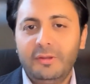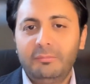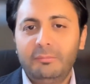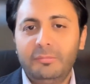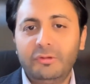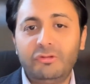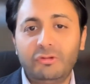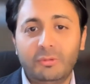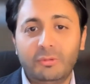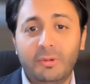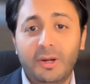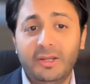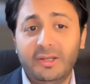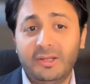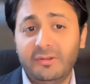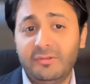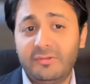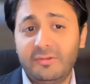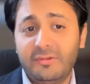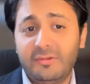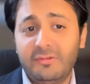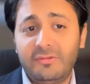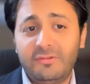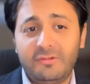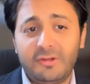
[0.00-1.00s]
But you're right,
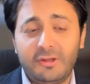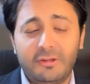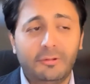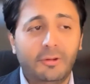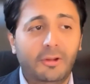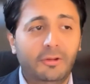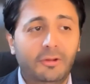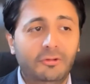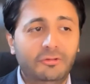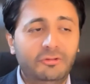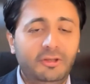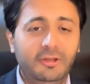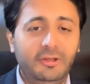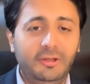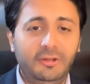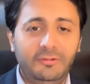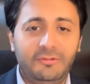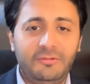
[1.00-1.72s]
it's technology.